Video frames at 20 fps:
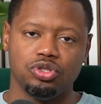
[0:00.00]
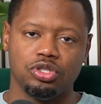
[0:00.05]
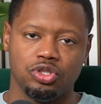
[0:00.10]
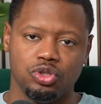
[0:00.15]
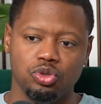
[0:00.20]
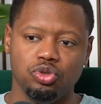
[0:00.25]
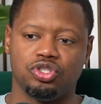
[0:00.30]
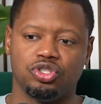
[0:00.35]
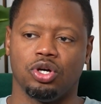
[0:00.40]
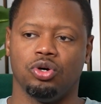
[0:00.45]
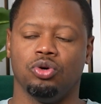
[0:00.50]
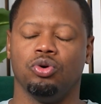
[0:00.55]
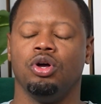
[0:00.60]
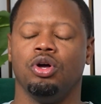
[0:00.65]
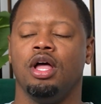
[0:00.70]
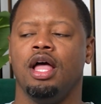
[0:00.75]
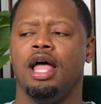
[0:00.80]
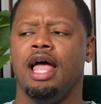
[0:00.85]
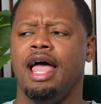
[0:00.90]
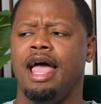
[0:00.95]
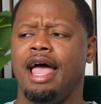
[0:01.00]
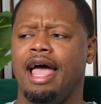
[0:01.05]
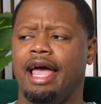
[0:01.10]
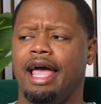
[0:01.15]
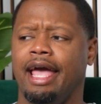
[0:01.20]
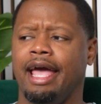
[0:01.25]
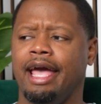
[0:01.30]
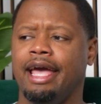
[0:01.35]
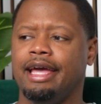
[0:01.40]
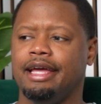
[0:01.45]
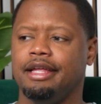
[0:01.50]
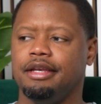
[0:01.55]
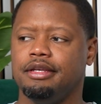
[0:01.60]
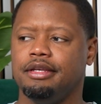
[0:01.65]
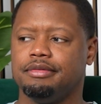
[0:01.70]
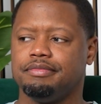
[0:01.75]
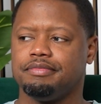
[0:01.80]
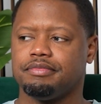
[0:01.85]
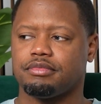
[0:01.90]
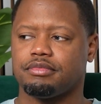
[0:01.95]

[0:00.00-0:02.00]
to do so. And